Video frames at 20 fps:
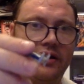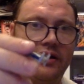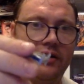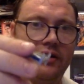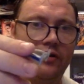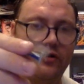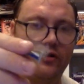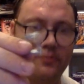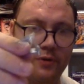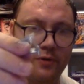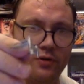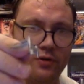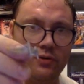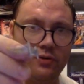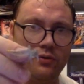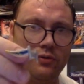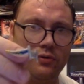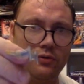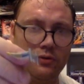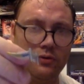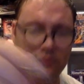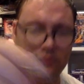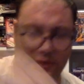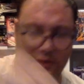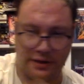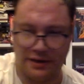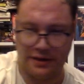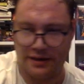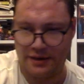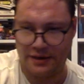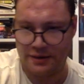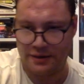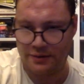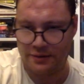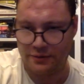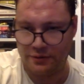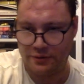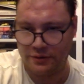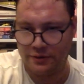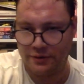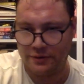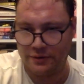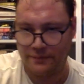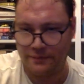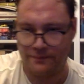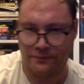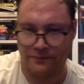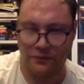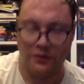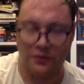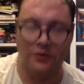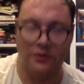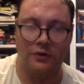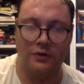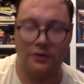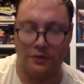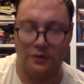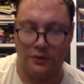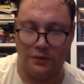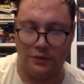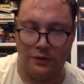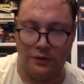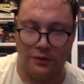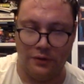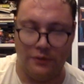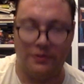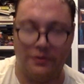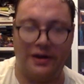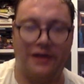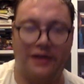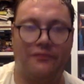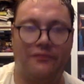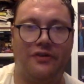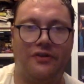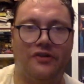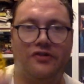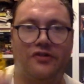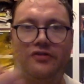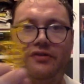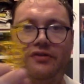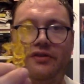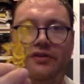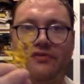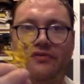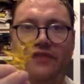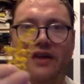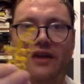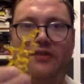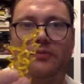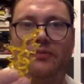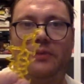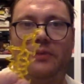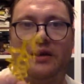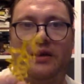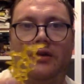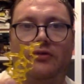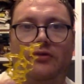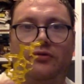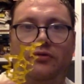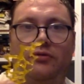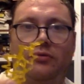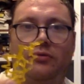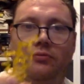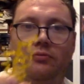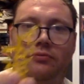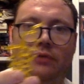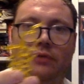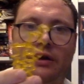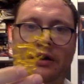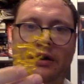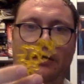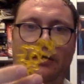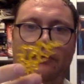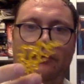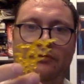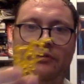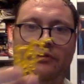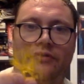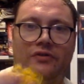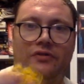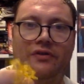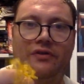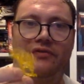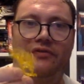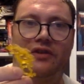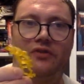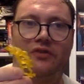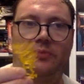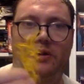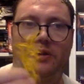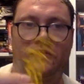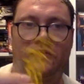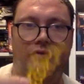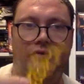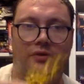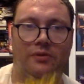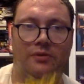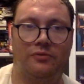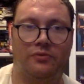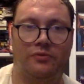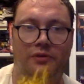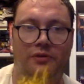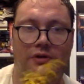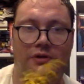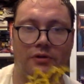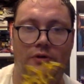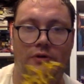Cosmo Claw, and we have this effects piece here. This is the effects piece that comes with it.